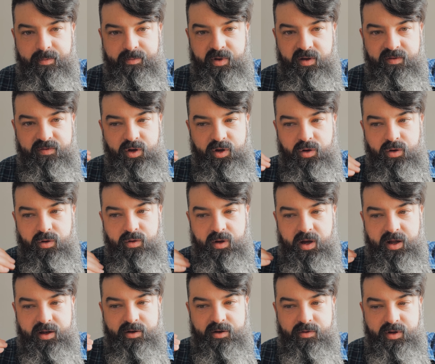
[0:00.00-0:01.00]
If you
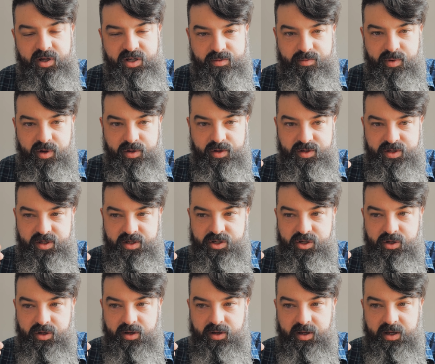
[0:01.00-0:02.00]
underexpose it,
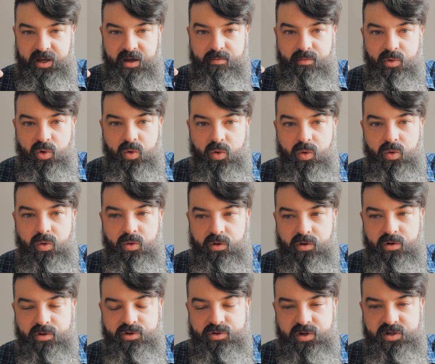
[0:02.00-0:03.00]
you're going to get more
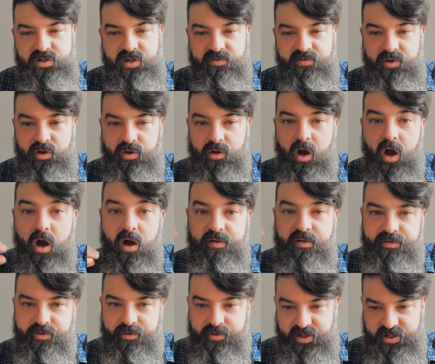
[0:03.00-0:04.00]
contrast. If you
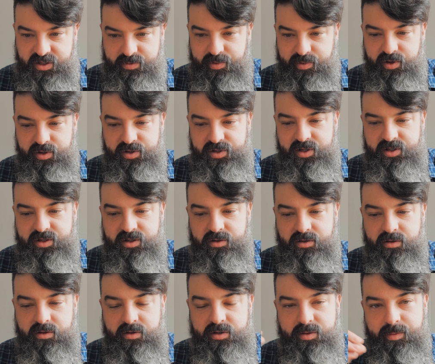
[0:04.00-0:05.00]
overexpose it,
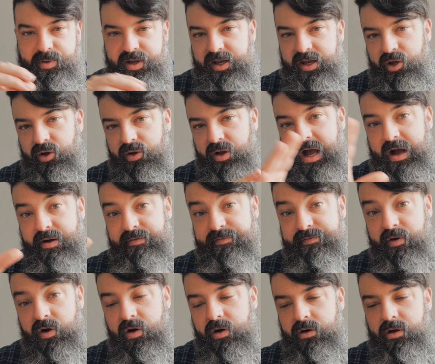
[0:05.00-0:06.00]
depending on how
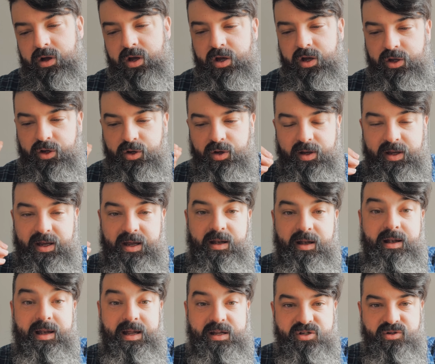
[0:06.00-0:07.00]
far, you're going to get
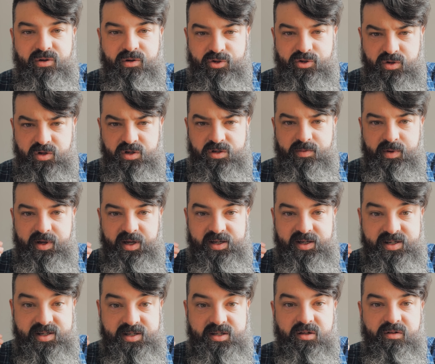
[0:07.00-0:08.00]
less contrast, but
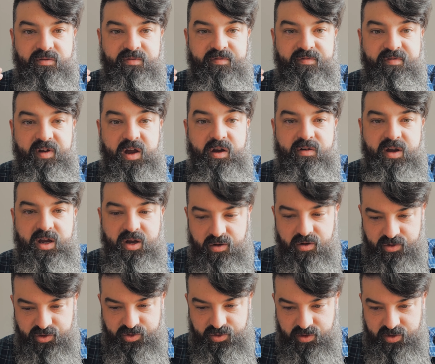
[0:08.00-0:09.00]
it's still very
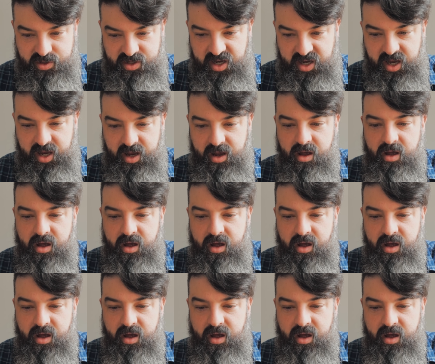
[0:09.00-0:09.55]
contrasty.